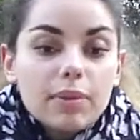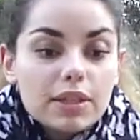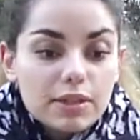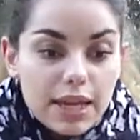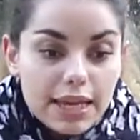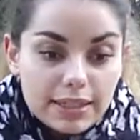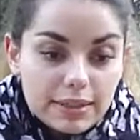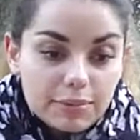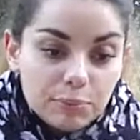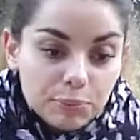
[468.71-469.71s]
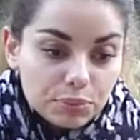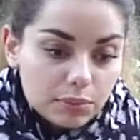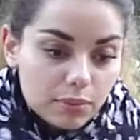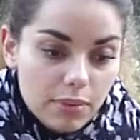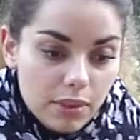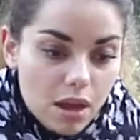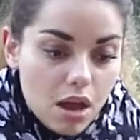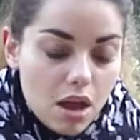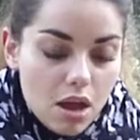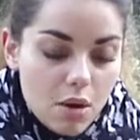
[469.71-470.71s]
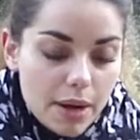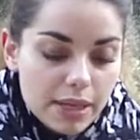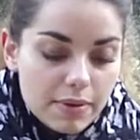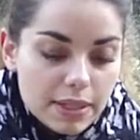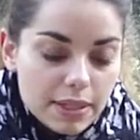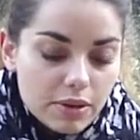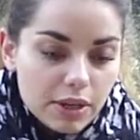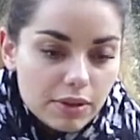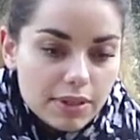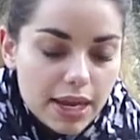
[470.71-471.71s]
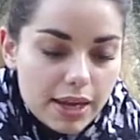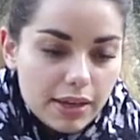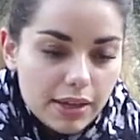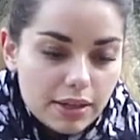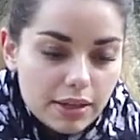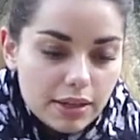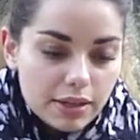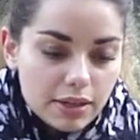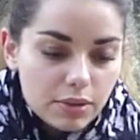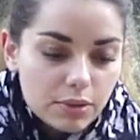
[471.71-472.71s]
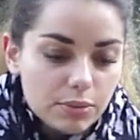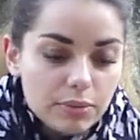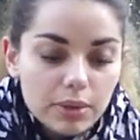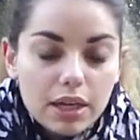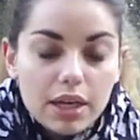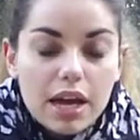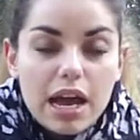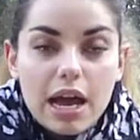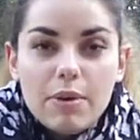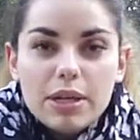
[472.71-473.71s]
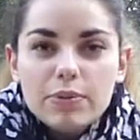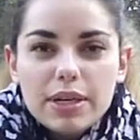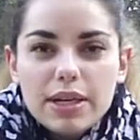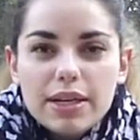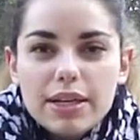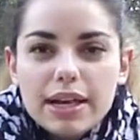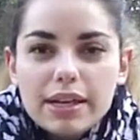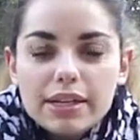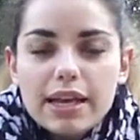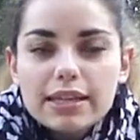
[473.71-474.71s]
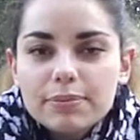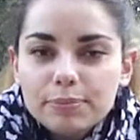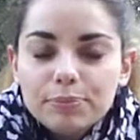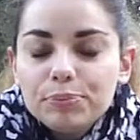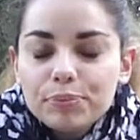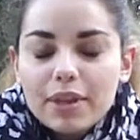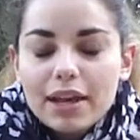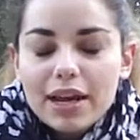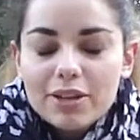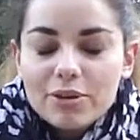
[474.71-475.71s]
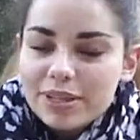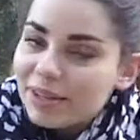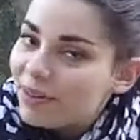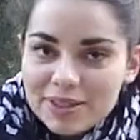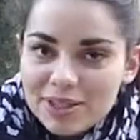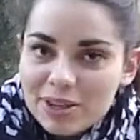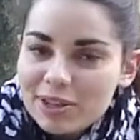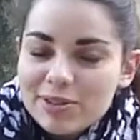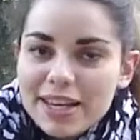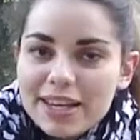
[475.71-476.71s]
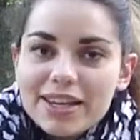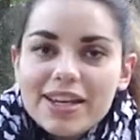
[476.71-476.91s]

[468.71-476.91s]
So yes, what I was going to say. So I was really like, yes, I know what I was going to say.